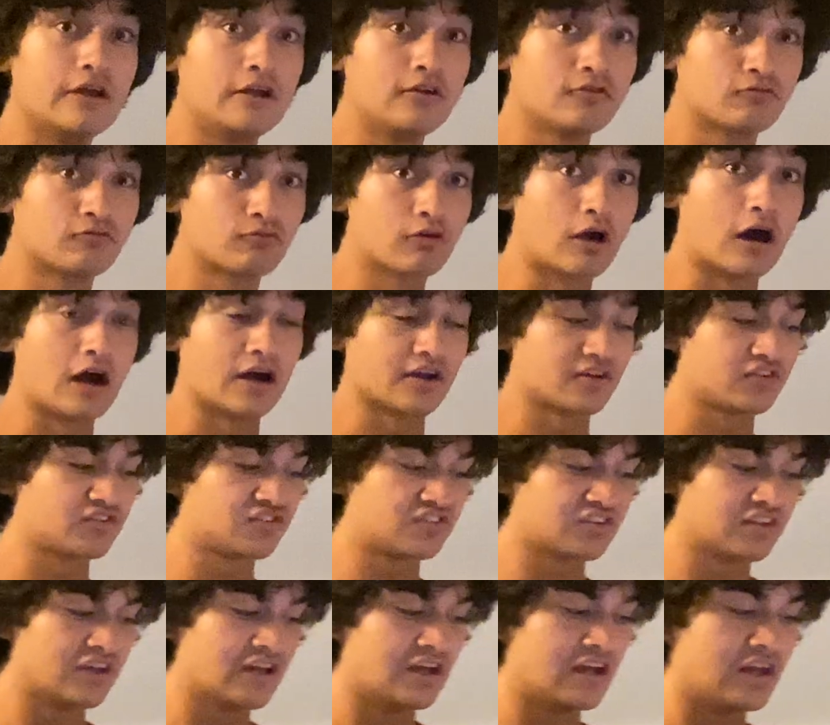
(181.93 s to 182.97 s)
and
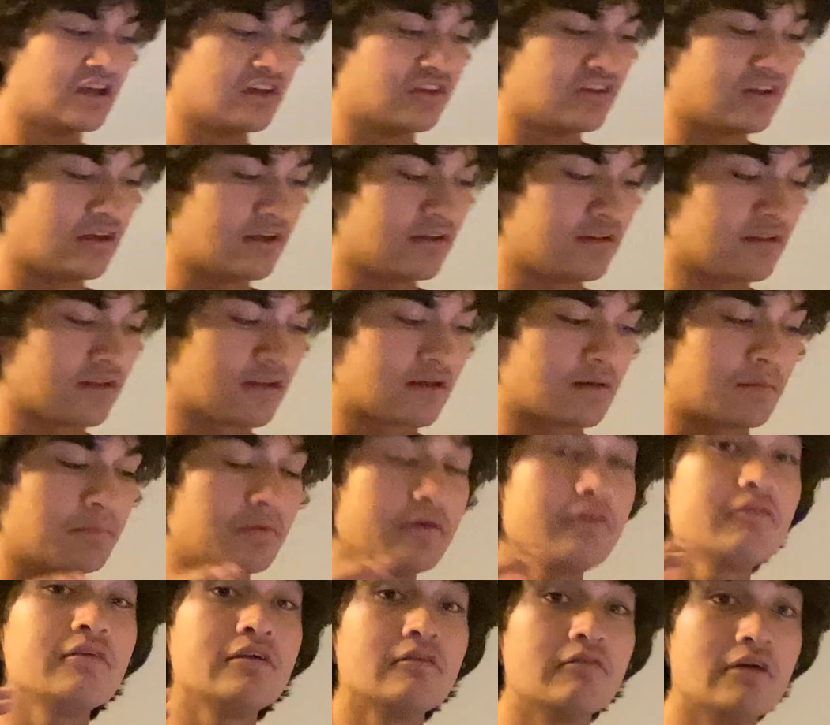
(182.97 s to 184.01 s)
rocks, and
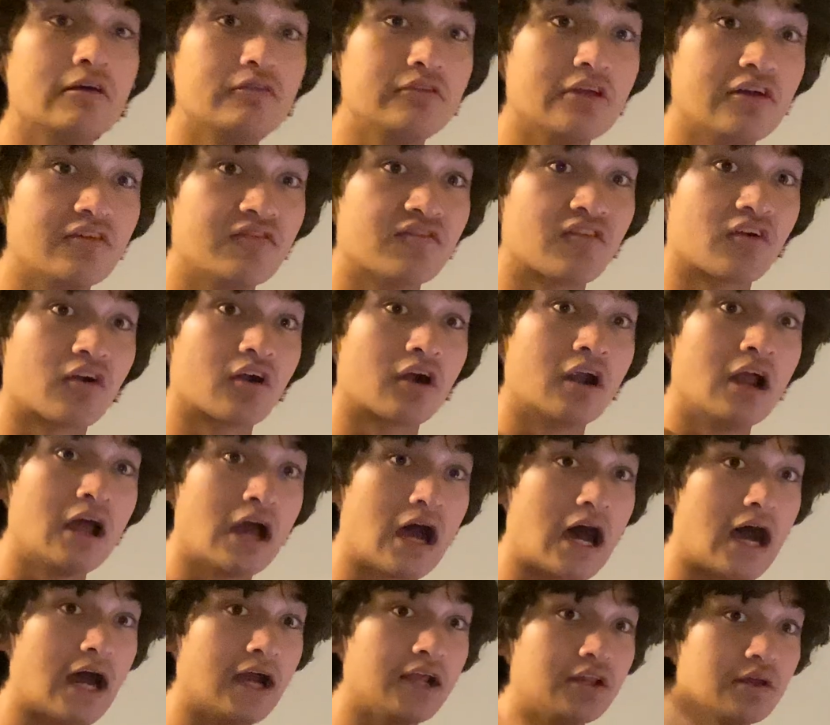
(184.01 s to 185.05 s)
completely well known for
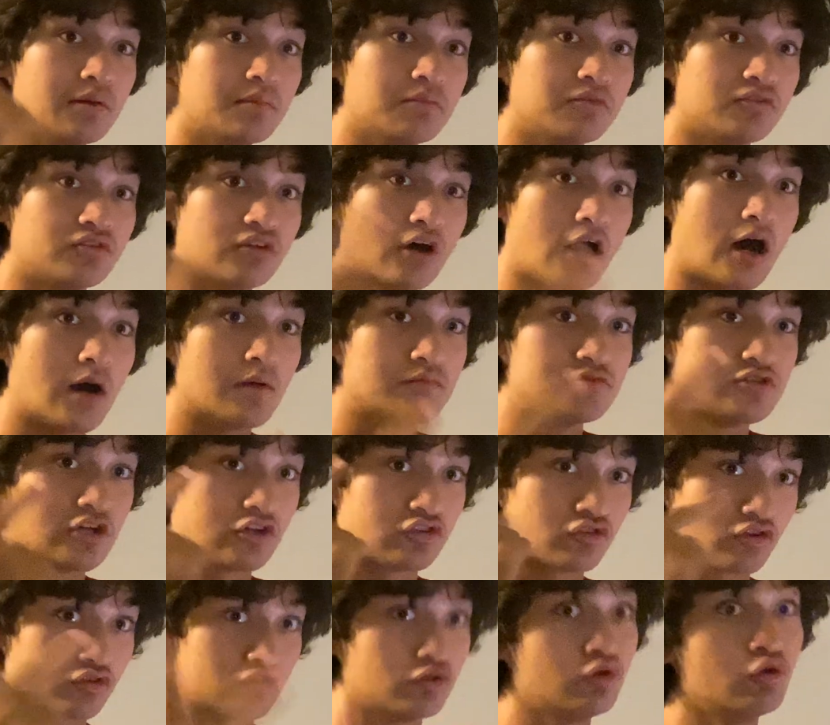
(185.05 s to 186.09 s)
items,
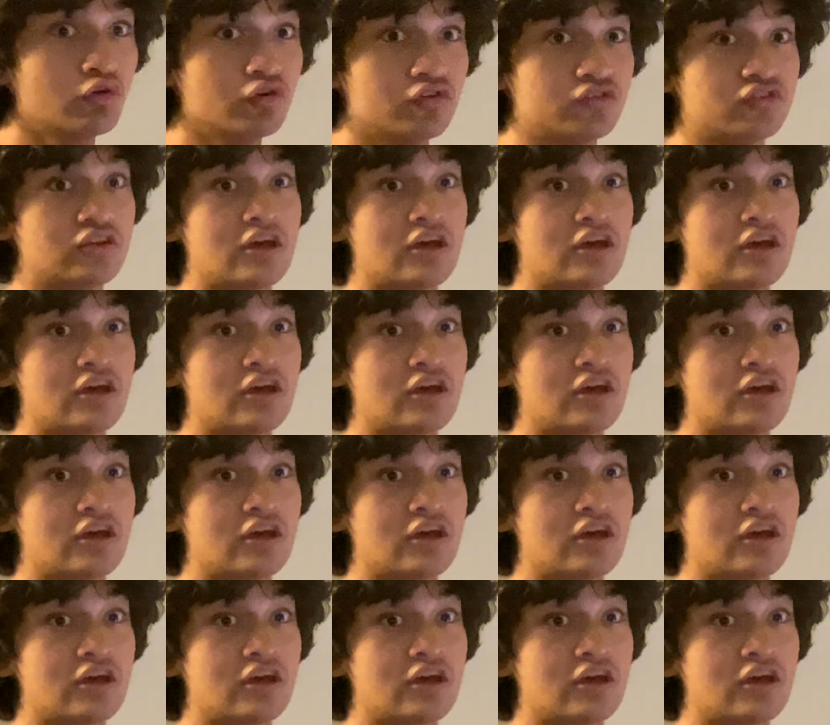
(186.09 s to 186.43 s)
objects, or tools.